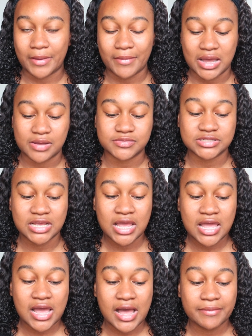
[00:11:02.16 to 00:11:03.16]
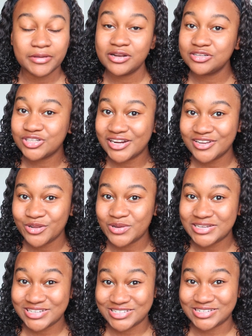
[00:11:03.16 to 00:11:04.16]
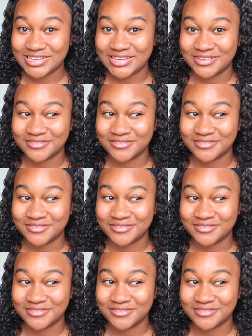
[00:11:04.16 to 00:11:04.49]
my maps, I'm gonna try to do it digitally.